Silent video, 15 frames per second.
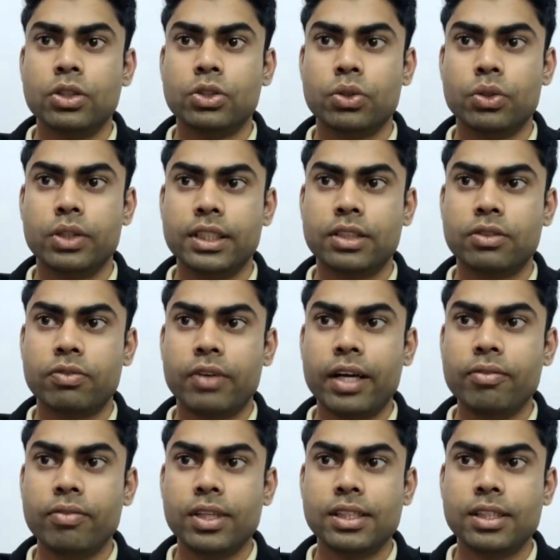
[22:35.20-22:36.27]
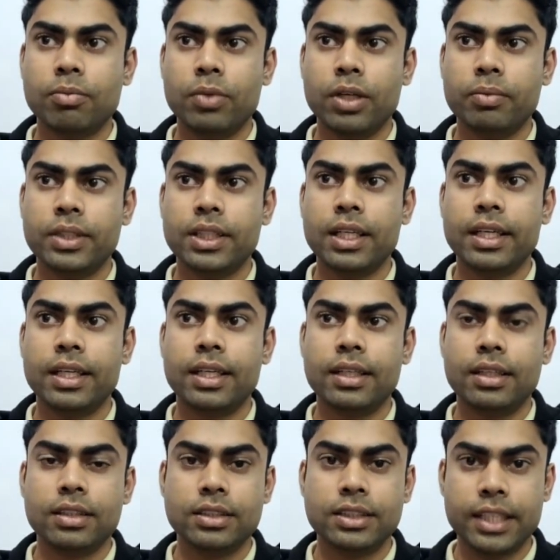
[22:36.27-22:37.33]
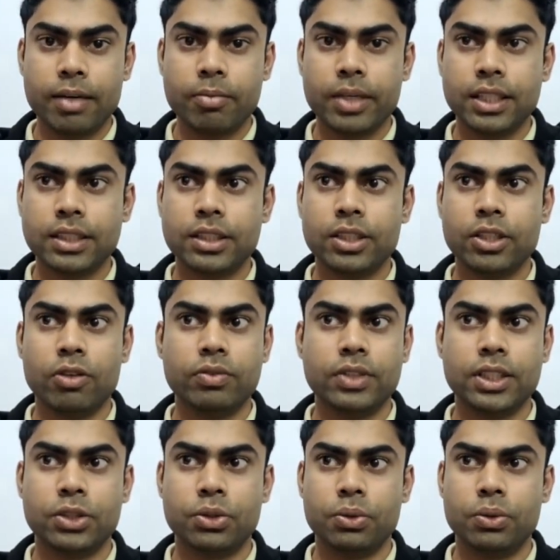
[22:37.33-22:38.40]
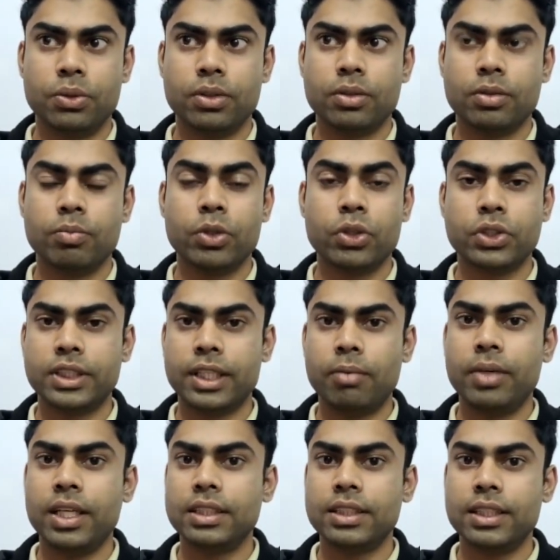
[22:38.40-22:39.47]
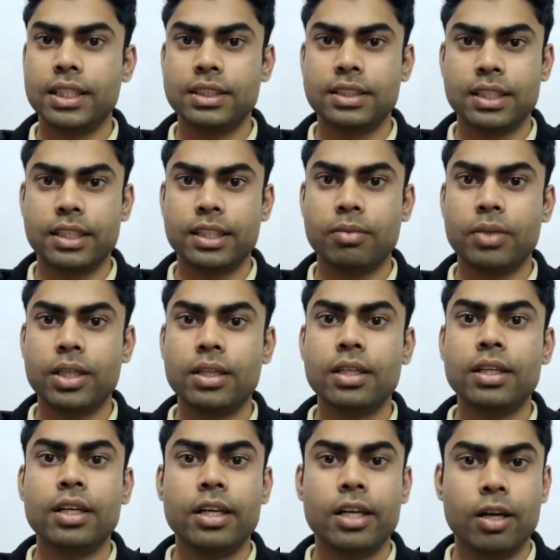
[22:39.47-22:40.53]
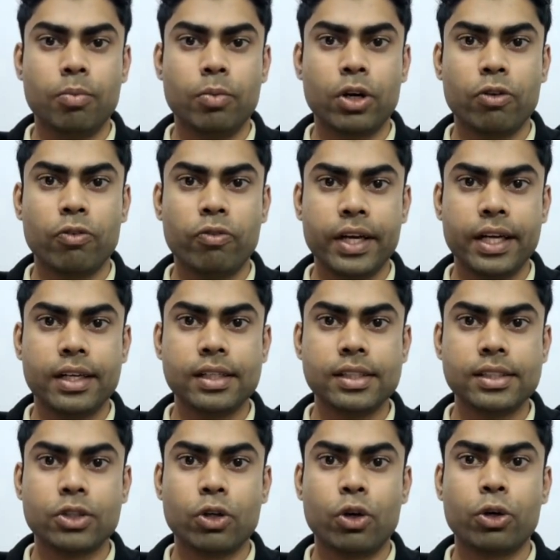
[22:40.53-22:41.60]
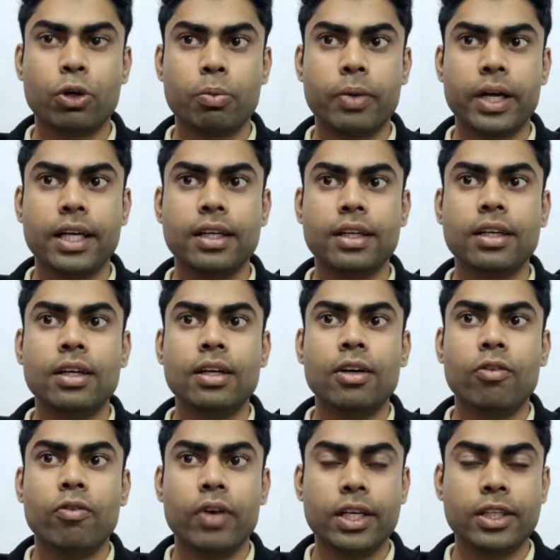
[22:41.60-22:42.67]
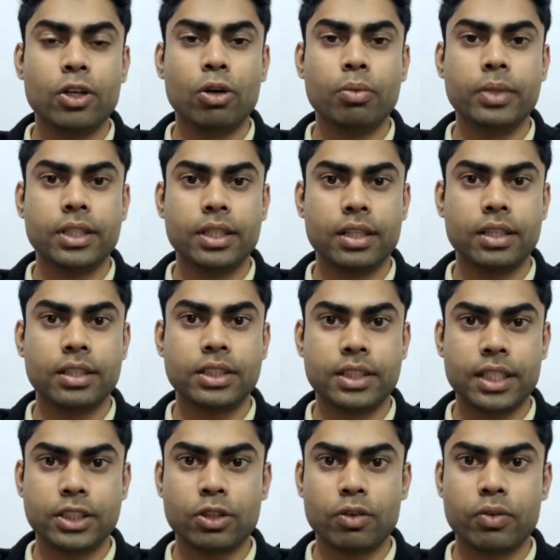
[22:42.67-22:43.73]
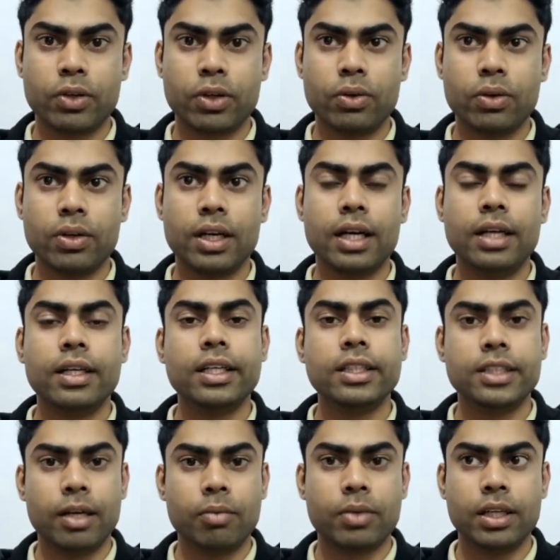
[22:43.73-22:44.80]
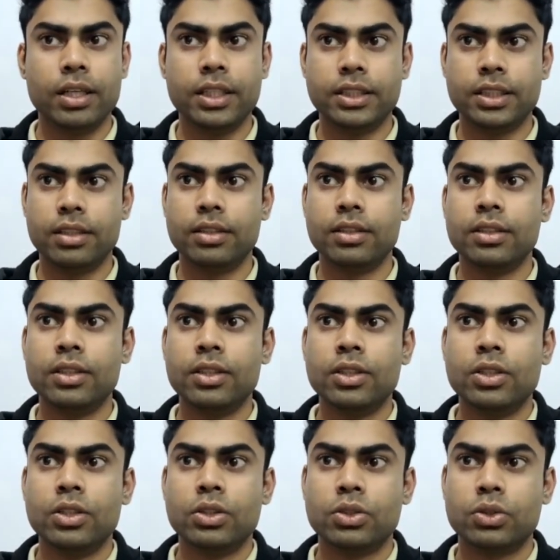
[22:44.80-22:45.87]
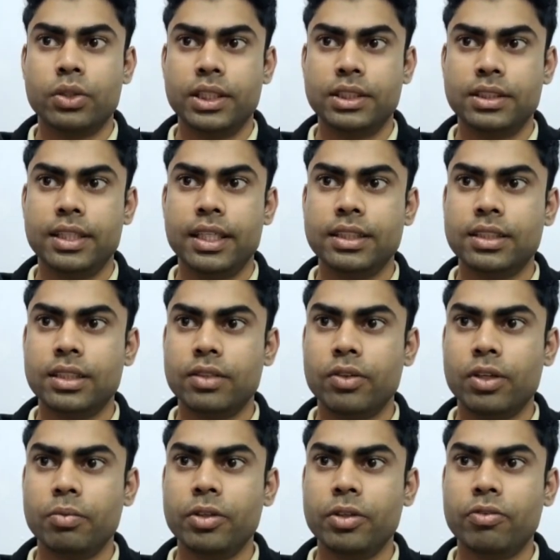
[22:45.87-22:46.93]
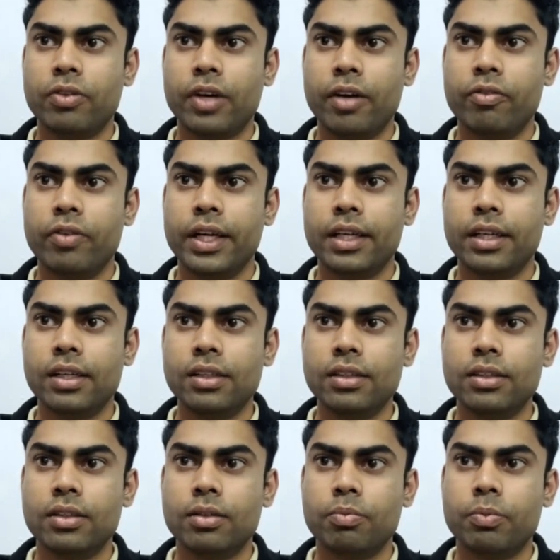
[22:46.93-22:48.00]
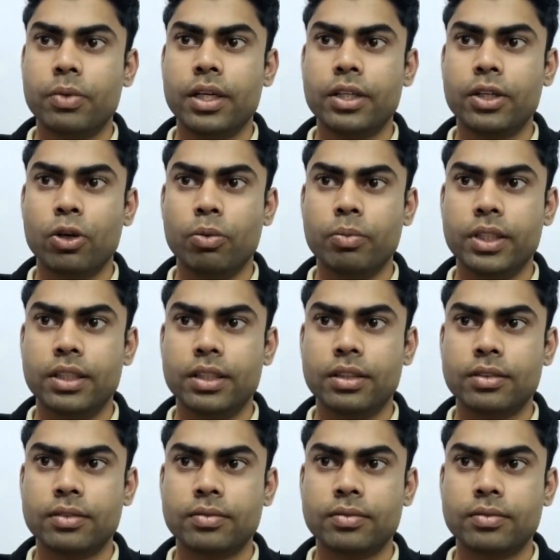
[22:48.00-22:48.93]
So this 5 will simply be the jam density of this road, because jam density is nothing but number of vehicles occupying 1 kilometer stretch of a road under jam condition. So its density will be 5 vehicles per kilometer.